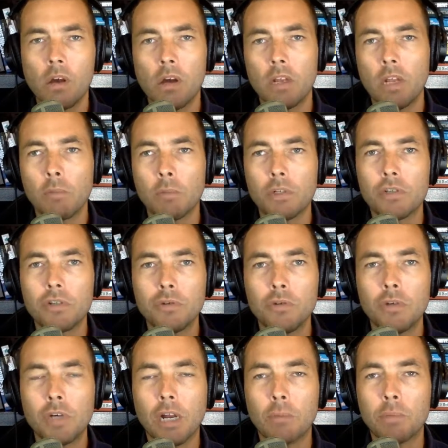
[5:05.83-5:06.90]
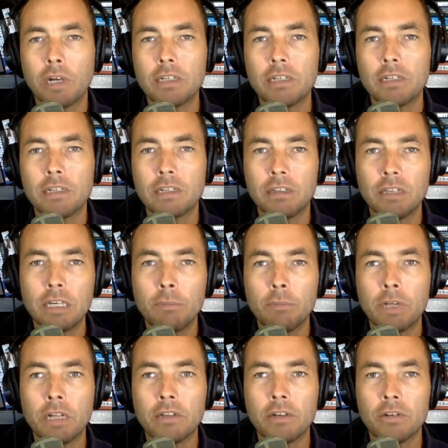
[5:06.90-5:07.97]
Number two, you got a place to sleep
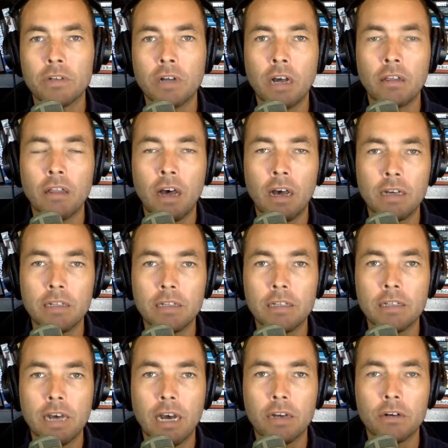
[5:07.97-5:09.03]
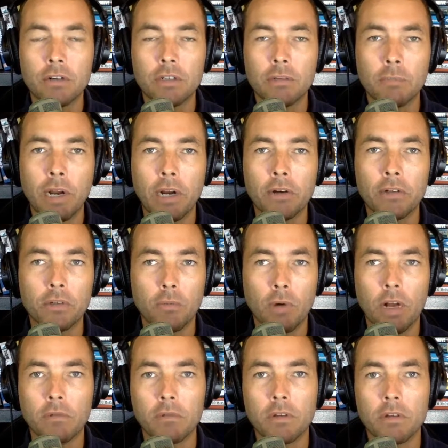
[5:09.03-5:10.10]
that there's not lions, tigers, and bears
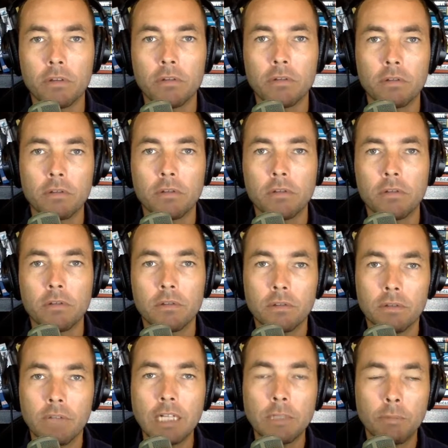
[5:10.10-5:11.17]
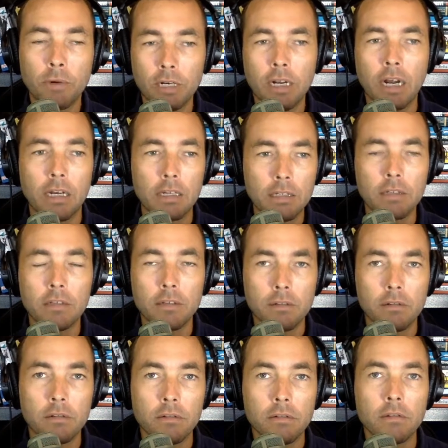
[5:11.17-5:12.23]
around. That's pretty nice.
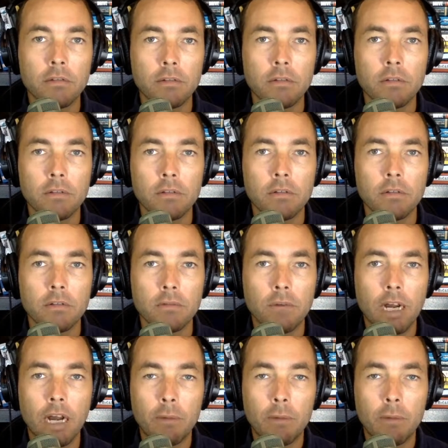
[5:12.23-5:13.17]
Mm-hmm. right?